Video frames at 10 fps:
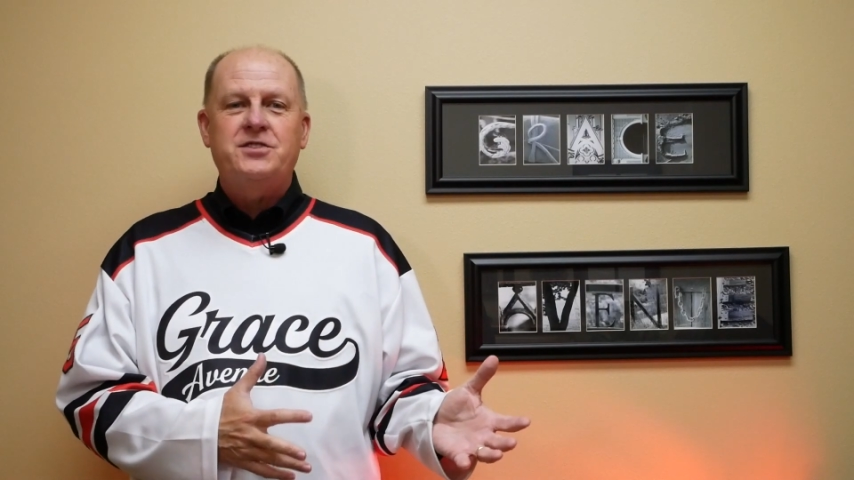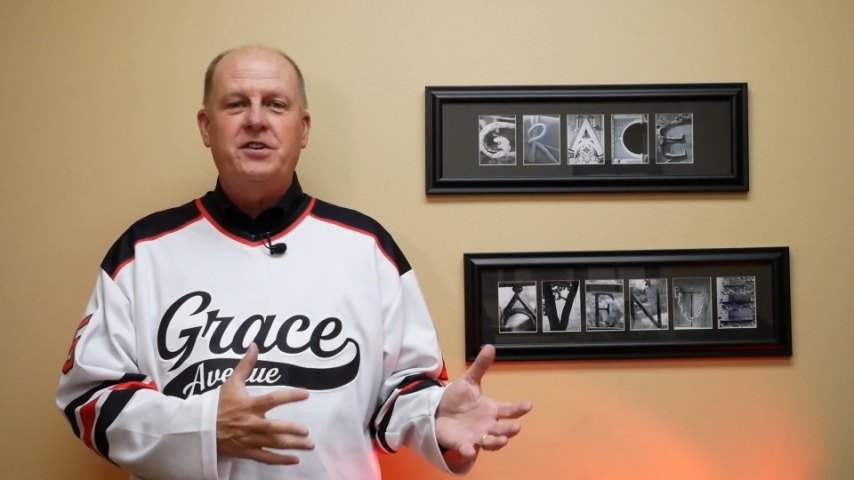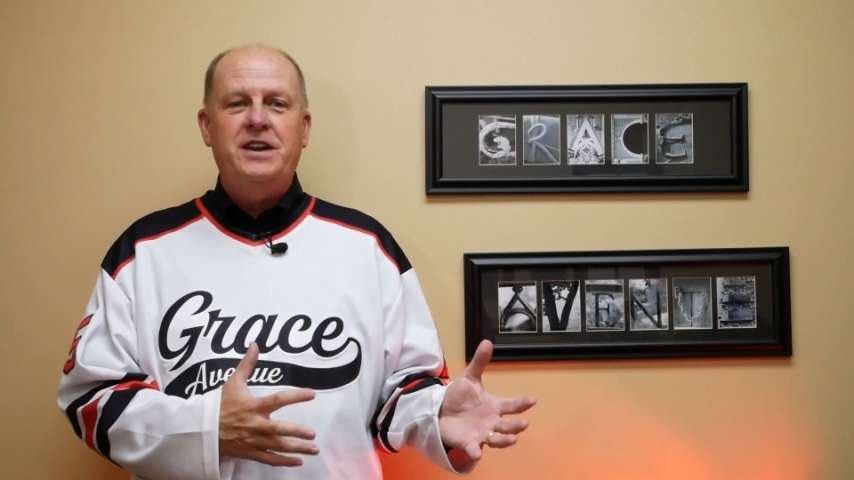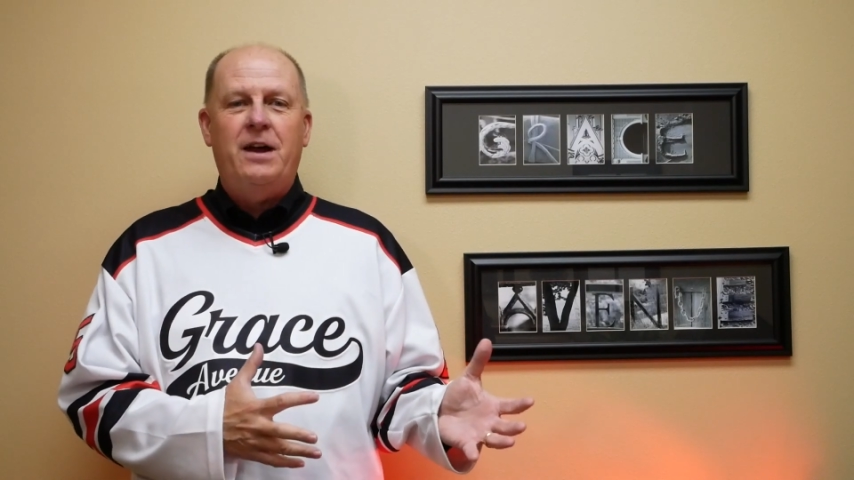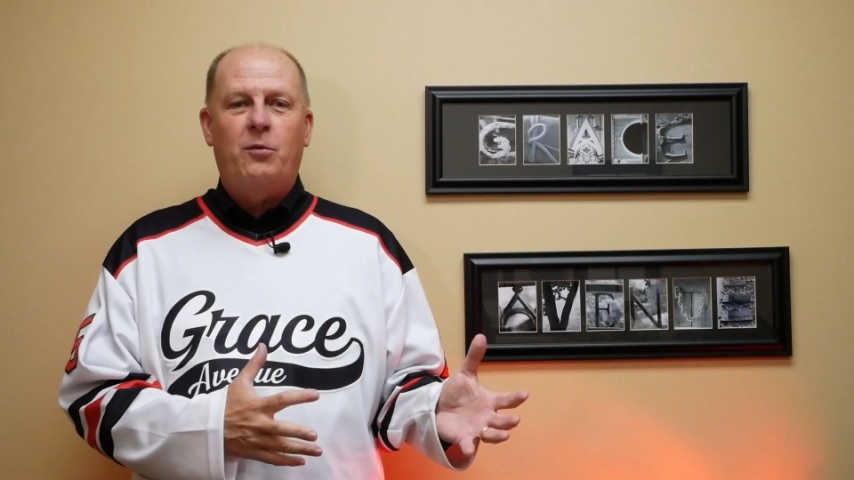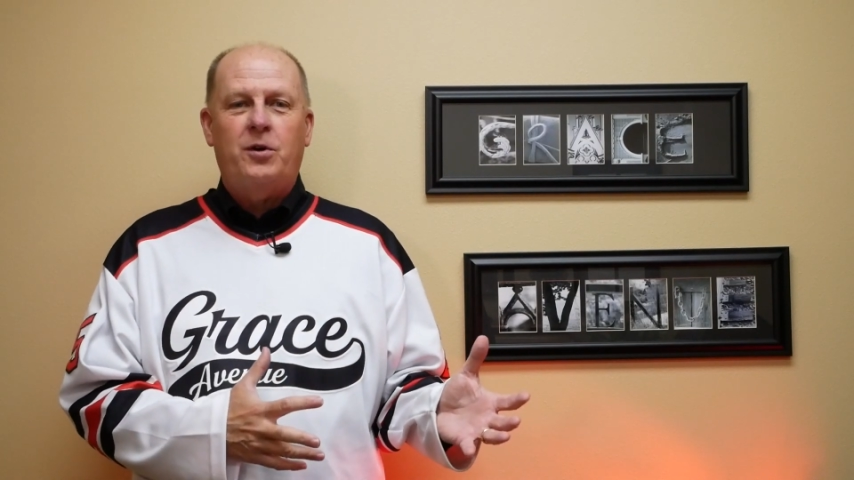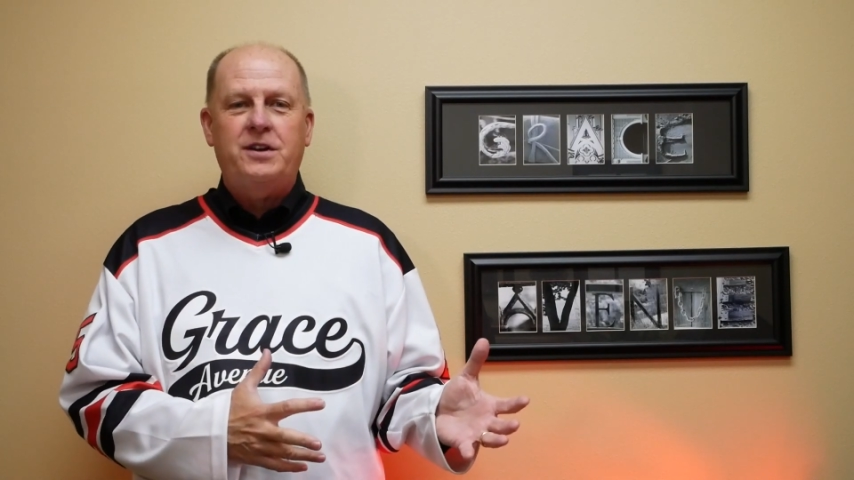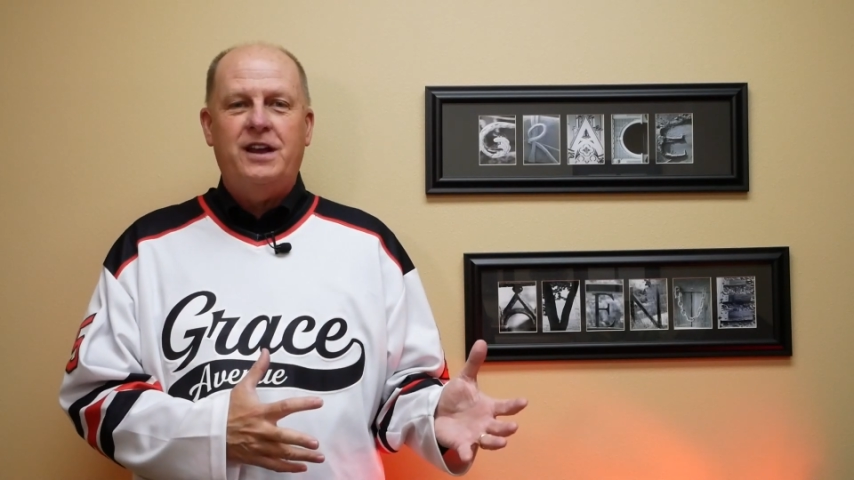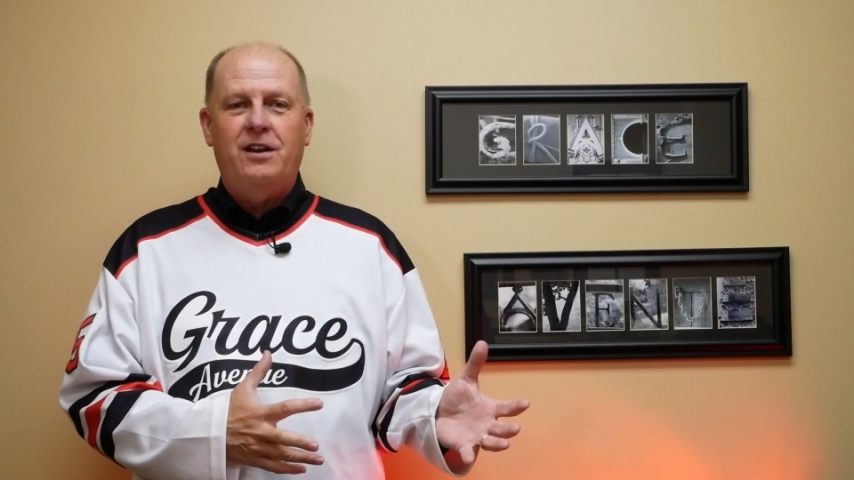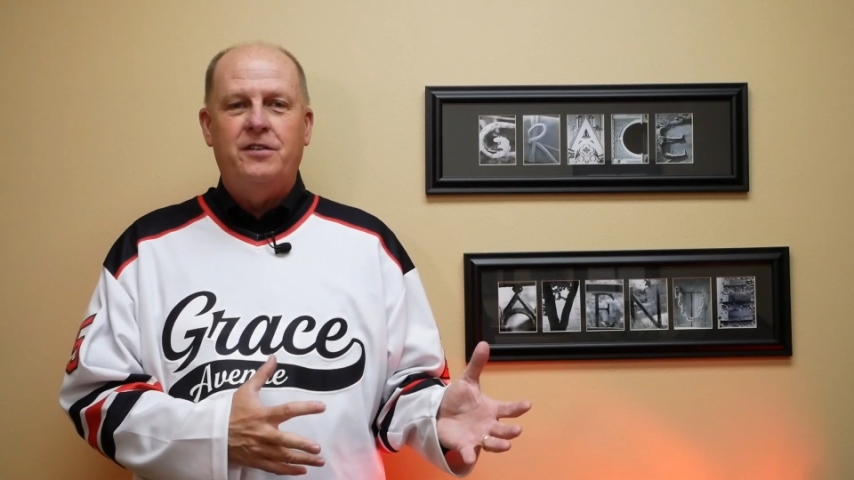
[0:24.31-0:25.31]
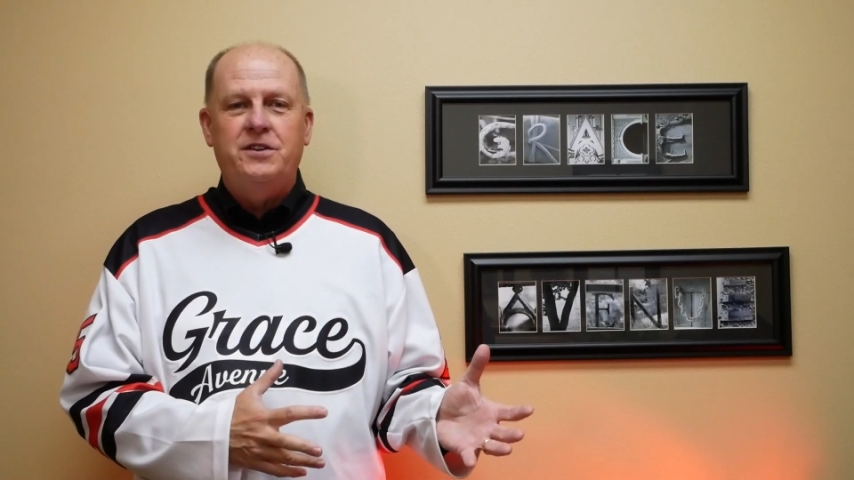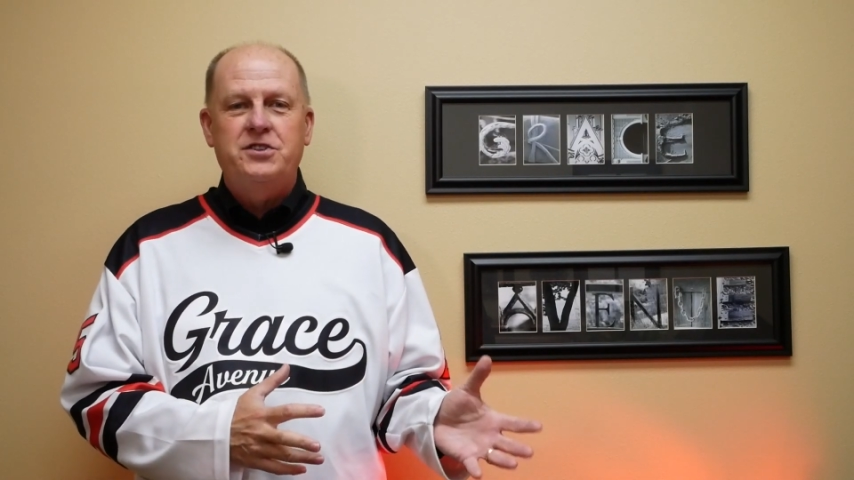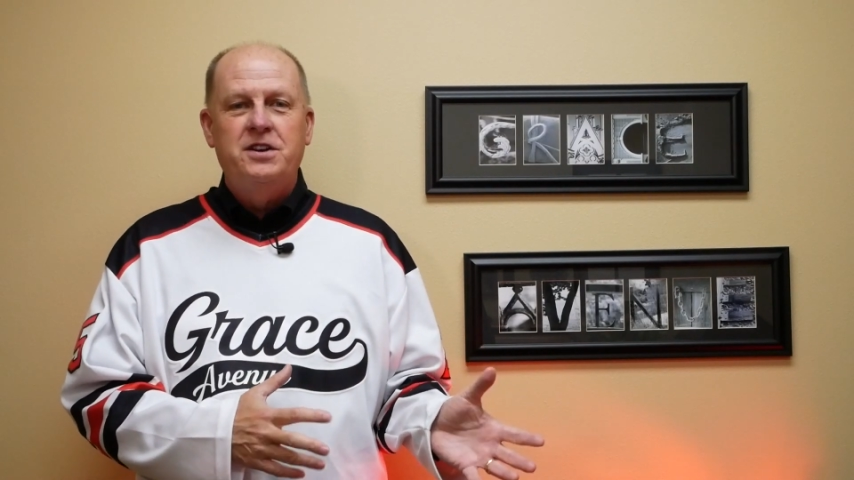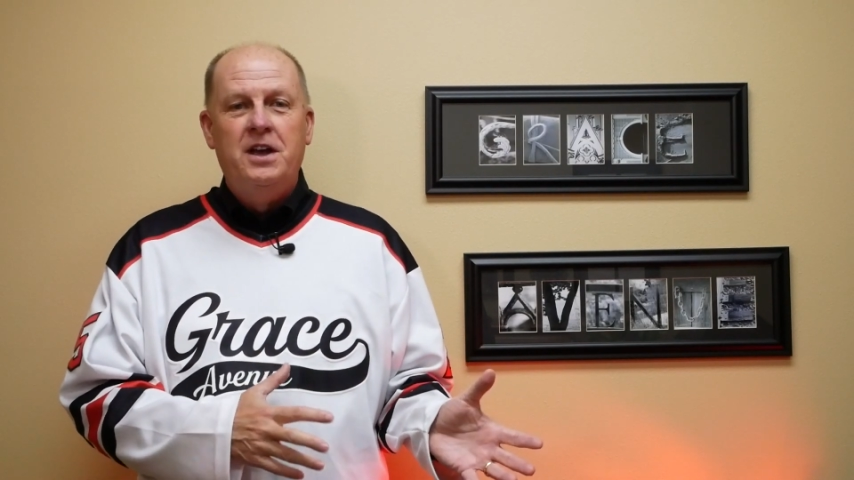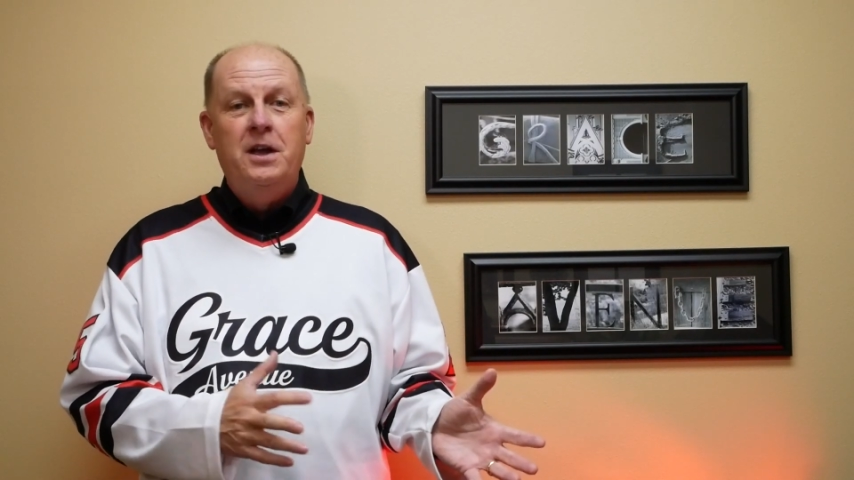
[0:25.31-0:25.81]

on network television,